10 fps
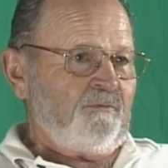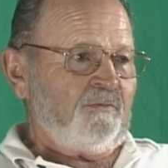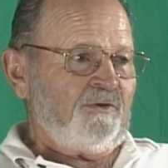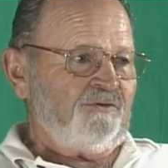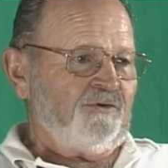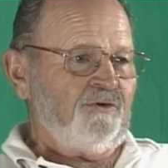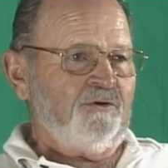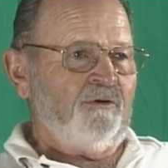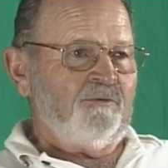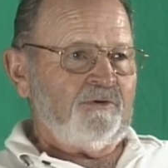when they
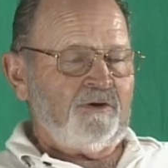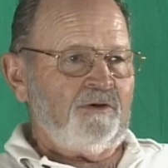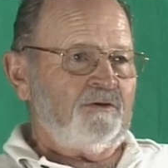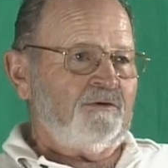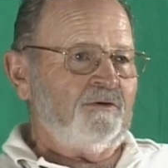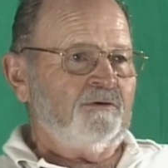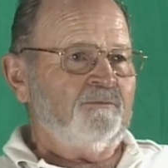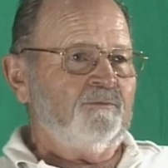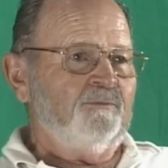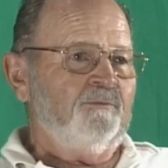secured everything, and you
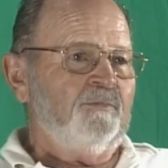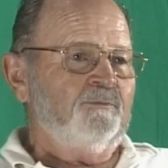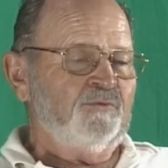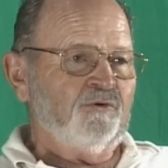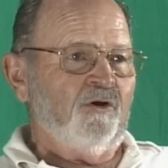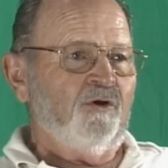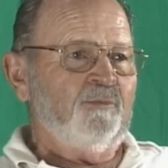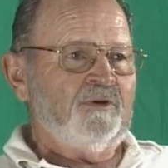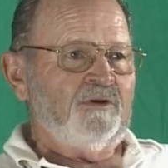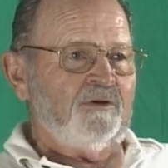know Doyle
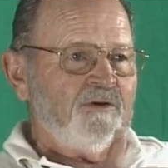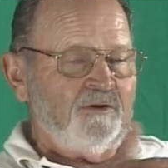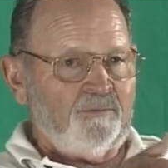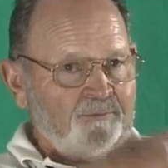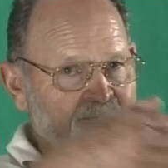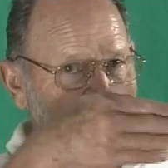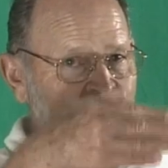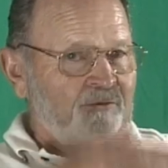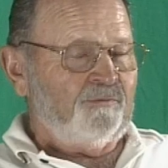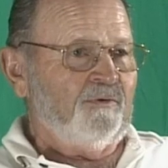being a, uh,
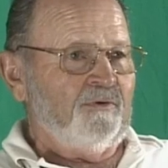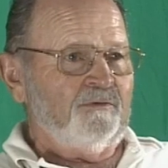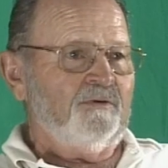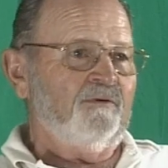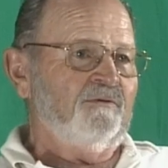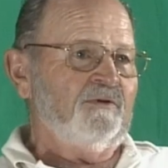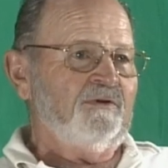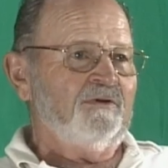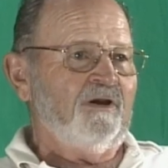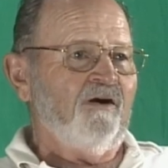near the front of
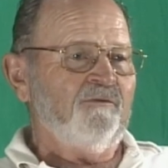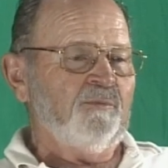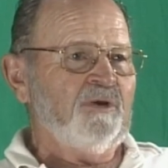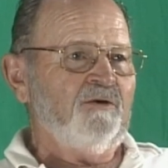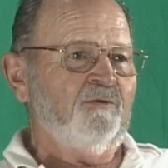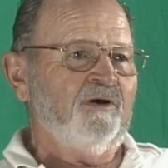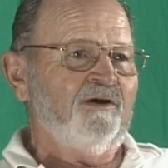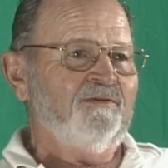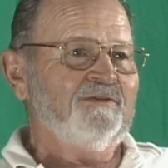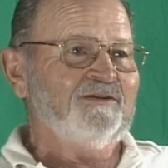the uh, alphabet,
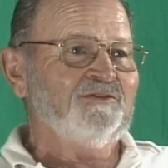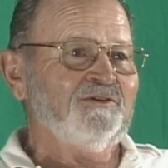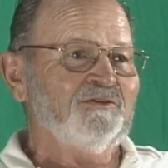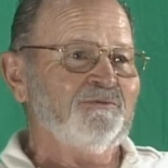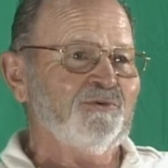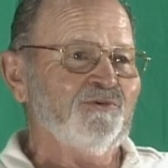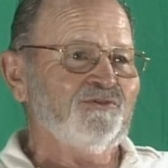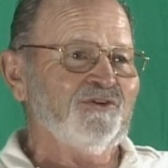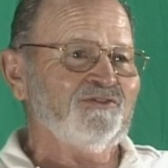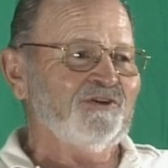why they took the first
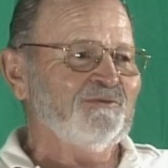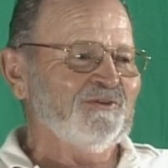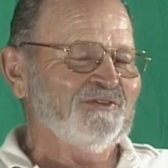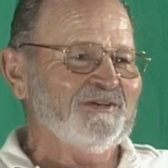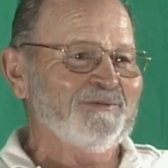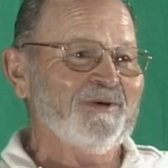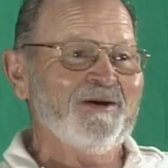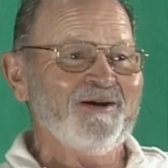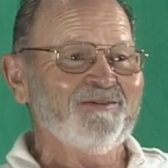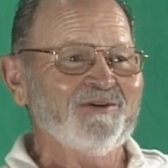six of us, and they
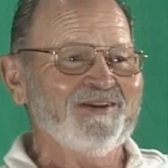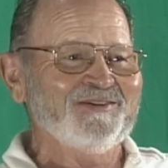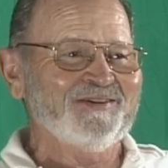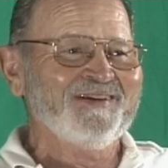I went into